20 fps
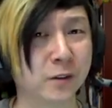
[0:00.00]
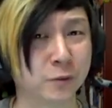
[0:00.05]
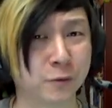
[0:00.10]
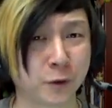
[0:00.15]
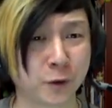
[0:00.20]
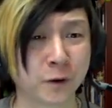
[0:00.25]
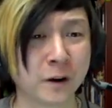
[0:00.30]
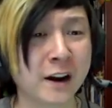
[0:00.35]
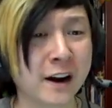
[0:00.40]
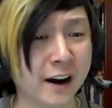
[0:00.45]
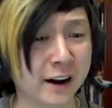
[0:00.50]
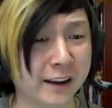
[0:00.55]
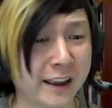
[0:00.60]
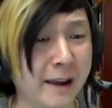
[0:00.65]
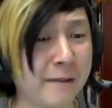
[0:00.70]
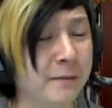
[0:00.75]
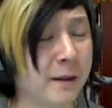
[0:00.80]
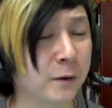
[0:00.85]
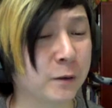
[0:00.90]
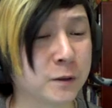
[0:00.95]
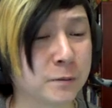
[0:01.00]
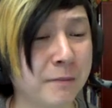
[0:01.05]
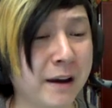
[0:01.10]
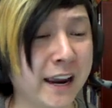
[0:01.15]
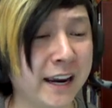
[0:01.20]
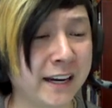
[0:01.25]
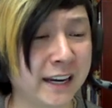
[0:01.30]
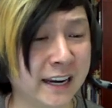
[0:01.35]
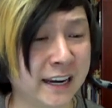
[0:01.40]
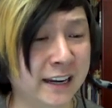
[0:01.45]
For a game that was
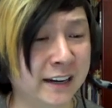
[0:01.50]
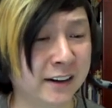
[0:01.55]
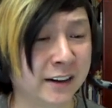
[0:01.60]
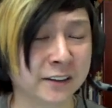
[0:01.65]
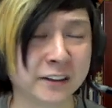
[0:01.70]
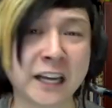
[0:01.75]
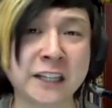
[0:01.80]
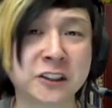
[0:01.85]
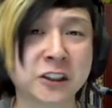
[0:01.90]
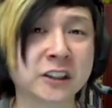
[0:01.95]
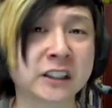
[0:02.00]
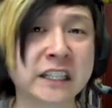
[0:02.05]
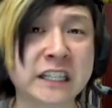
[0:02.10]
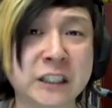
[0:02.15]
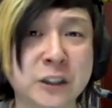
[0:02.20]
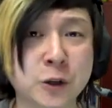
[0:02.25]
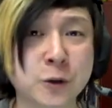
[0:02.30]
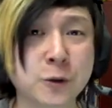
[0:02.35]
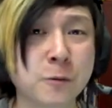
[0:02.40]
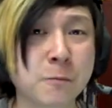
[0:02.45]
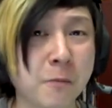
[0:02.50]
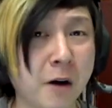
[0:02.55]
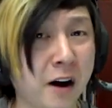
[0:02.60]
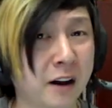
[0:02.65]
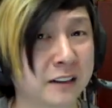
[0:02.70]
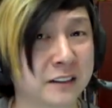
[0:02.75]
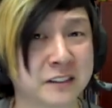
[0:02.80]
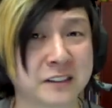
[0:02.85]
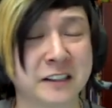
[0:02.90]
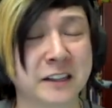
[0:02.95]
made in allegedly two
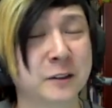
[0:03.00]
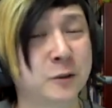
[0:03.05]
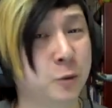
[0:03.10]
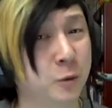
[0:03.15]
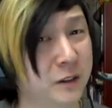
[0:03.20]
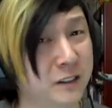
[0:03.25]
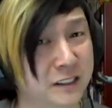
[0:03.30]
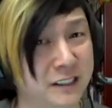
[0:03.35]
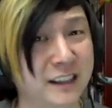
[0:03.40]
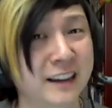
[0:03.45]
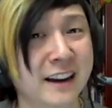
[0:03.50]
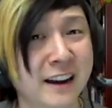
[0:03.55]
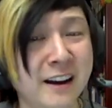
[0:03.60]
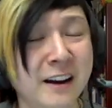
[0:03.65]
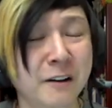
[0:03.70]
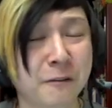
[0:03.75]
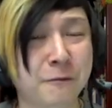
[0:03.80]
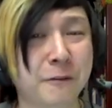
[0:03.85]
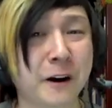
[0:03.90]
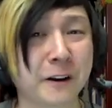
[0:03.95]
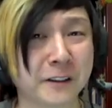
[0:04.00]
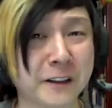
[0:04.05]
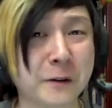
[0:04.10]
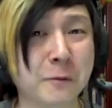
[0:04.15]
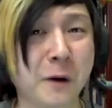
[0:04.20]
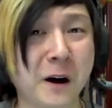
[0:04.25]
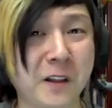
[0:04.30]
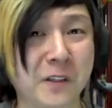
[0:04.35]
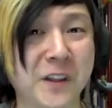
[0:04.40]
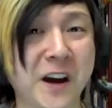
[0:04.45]
months. This was fairly
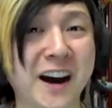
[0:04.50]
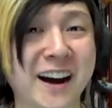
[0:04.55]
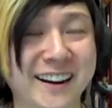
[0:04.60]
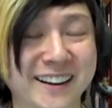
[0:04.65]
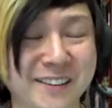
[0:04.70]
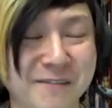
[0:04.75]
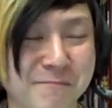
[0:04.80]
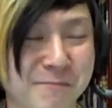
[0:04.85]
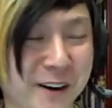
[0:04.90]
well done.